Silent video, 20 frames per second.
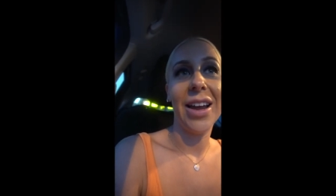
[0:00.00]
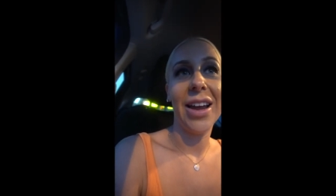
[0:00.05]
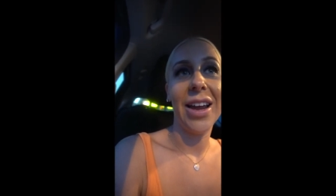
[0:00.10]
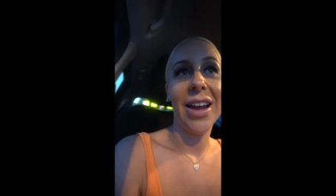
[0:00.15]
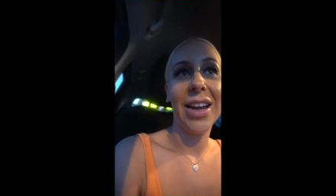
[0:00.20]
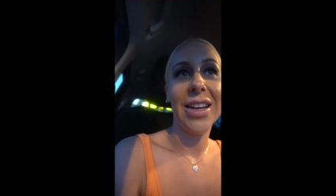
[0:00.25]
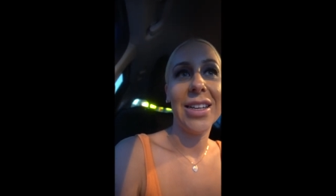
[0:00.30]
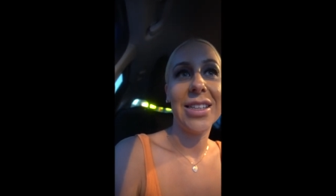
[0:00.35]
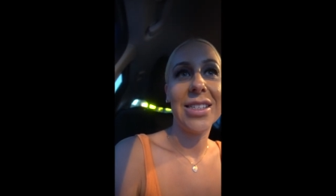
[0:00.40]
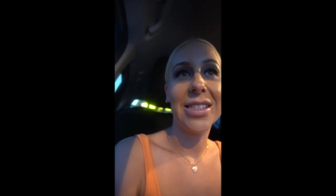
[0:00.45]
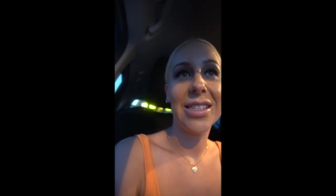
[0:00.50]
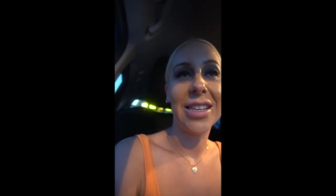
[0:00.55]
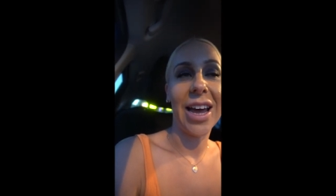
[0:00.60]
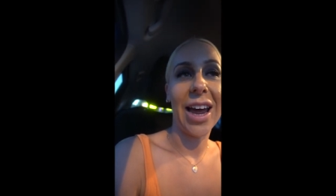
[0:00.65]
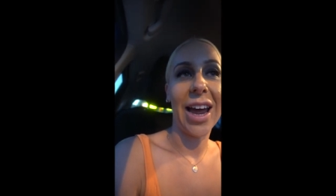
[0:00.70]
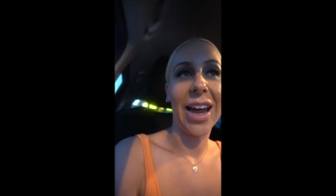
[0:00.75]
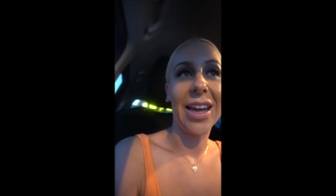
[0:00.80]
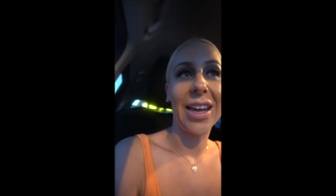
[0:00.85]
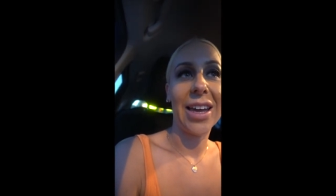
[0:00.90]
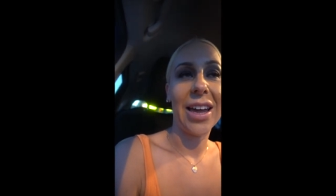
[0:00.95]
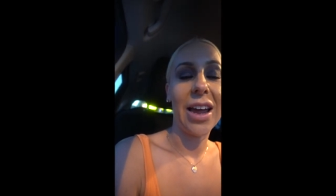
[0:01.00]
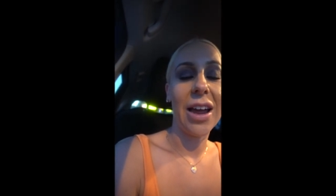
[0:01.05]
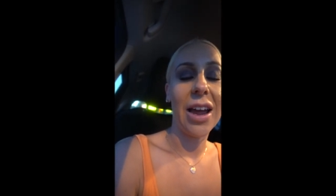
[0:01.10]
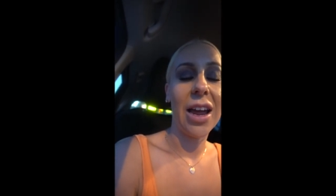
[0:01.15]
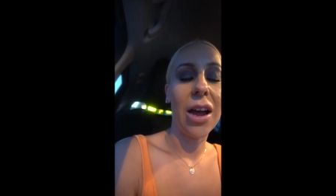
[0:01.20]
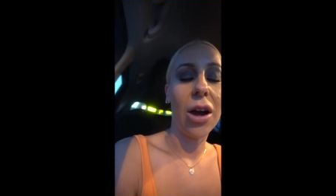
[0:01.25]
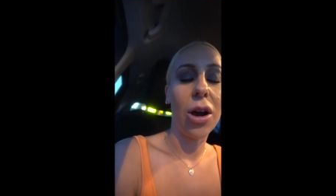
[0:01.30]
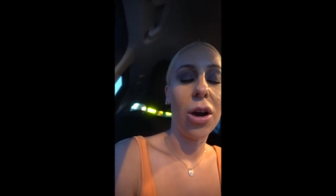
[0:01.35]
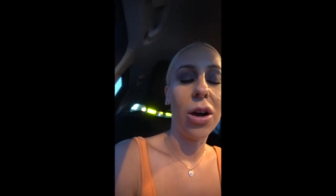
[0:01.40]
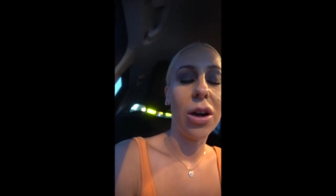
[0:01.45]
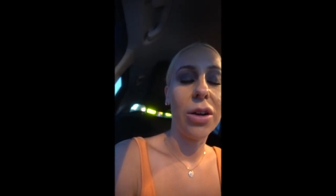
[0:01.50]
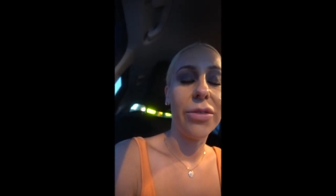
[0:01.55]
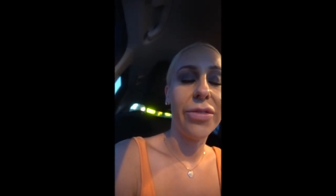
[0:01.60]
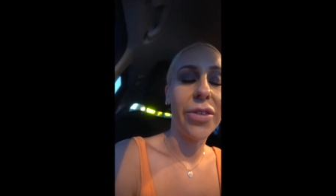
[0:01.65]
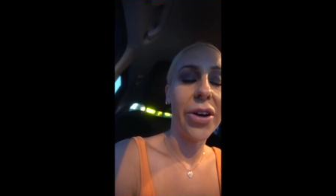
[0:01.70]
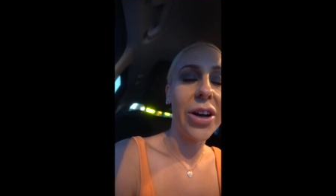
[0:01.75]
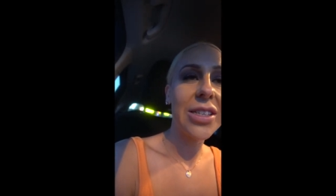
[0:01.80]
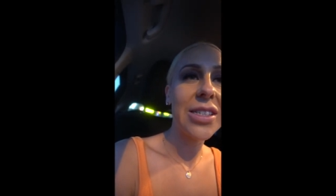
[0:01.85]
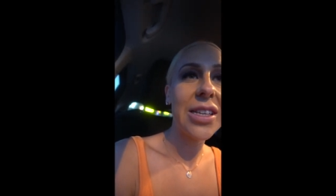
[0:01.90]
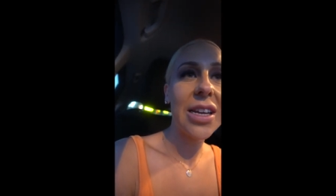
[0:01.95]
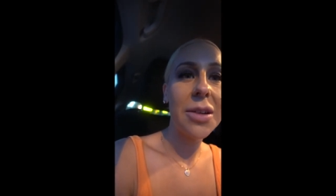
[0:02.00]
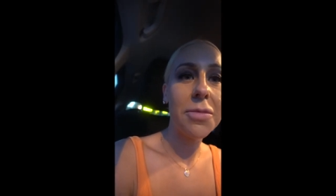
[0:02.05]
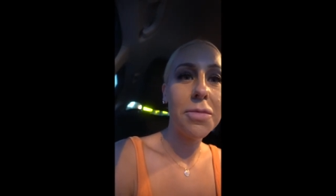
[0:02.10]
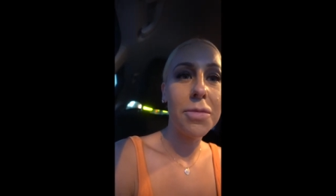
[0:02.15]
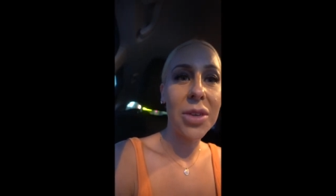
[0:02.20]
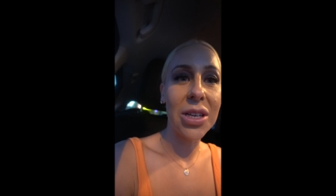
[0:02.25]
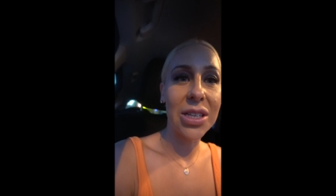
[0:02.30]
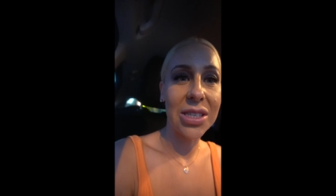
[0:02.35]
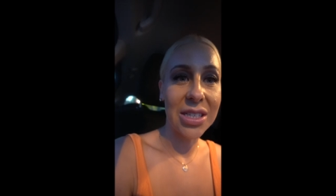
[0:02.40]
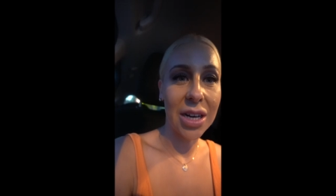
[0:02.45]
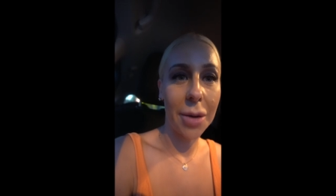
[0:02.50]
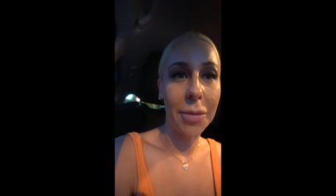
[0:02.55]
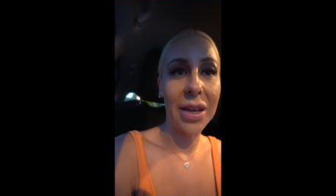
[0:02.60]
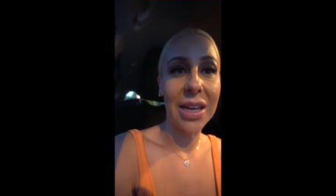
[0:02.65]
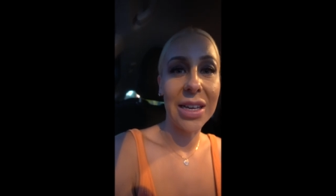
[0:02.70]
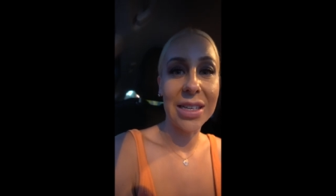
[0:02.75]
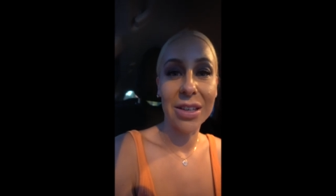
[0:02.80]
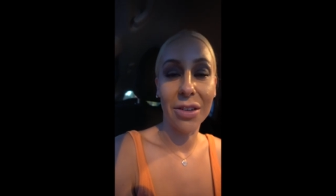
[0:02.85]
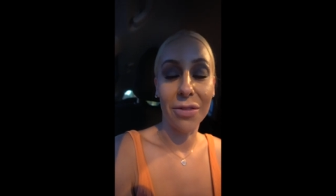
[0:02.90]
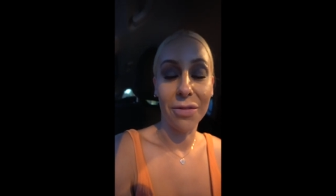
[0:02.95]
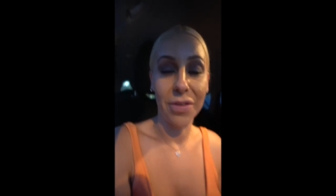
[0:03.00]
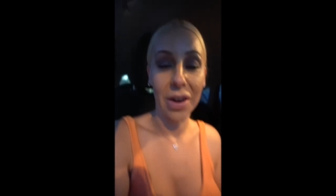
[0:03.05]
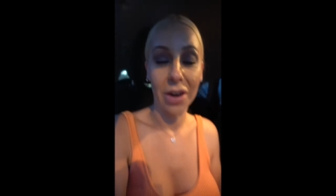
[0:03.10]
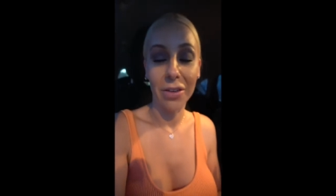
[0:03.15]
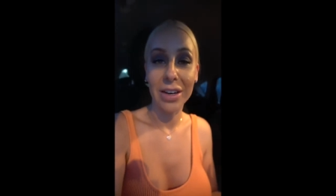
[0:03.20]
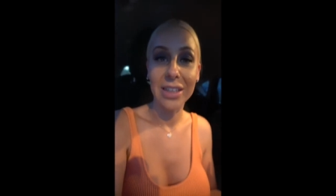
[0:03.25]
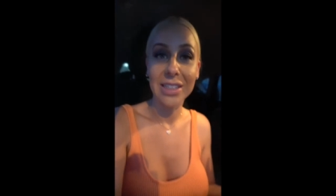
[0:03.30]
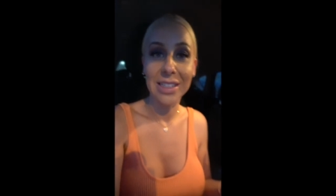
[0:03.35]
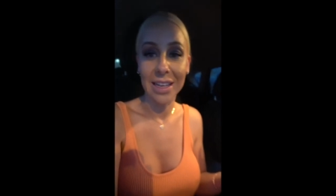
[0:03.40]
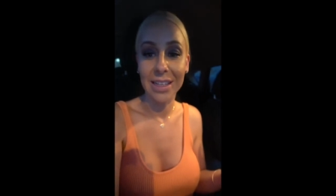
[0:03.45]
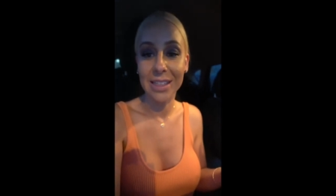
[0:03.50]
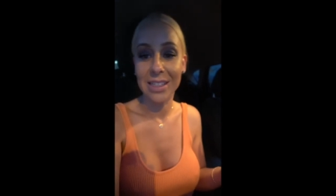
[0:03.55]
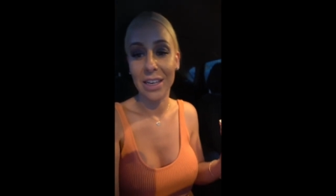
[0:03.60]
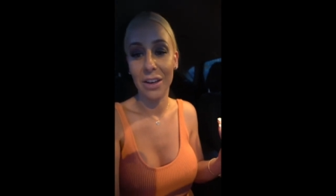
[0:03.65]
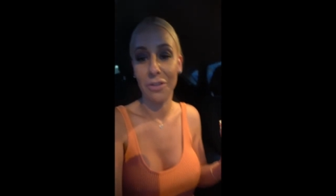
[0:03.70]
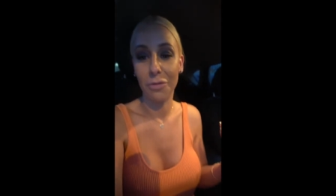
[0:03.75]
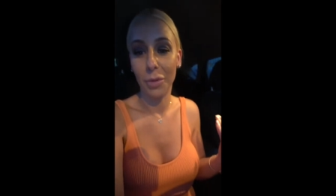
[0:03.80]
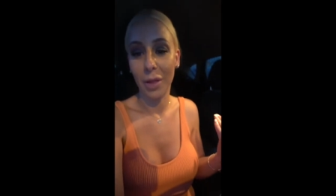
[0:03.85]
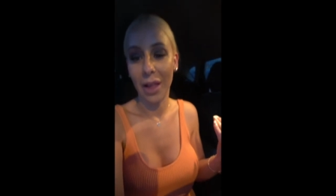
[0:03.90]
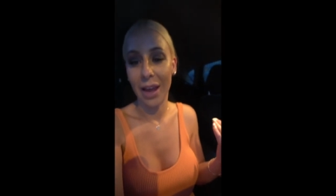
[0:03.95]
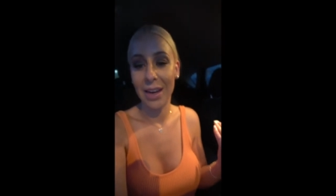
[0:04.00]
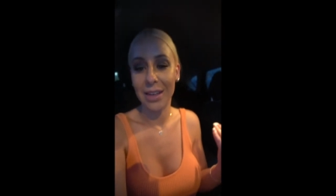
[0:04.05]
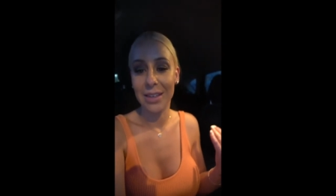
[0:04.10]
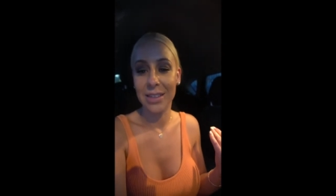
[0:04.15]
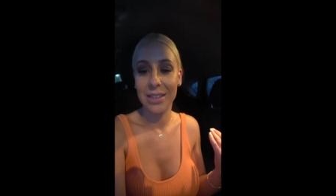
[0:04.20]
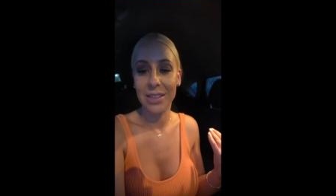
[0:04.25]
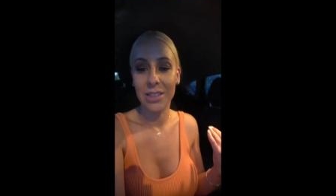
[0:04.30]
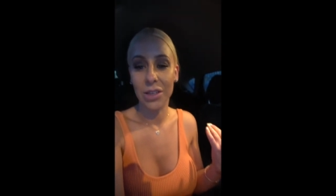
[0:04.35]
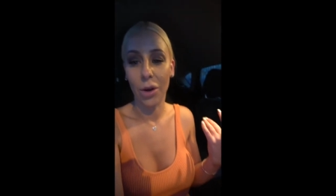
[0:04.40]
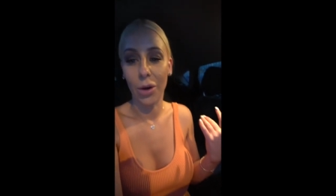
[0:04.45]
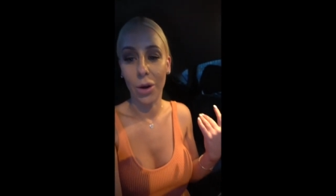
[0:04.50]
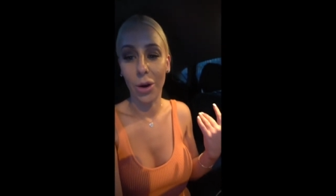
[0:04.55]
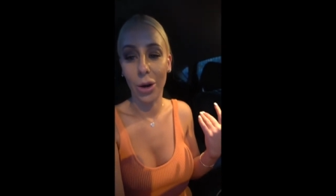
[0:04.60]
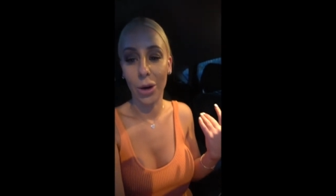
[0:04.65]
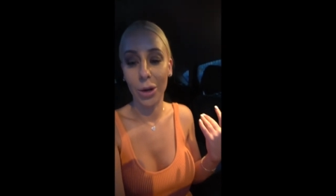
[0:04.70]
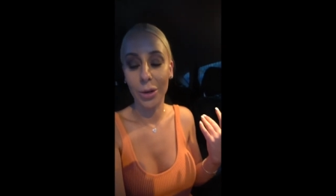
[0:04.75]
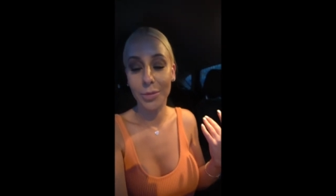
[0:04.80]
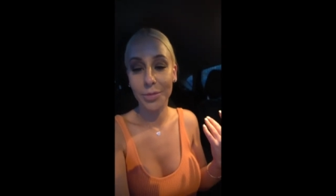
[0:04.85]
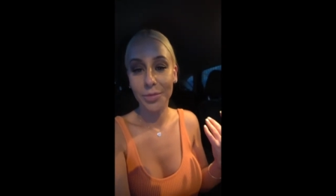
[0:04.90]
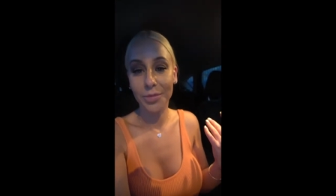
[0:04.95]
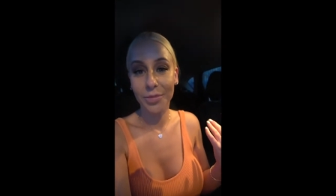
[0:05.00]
it's like, firstly, your stomach is a very sensitive place. So,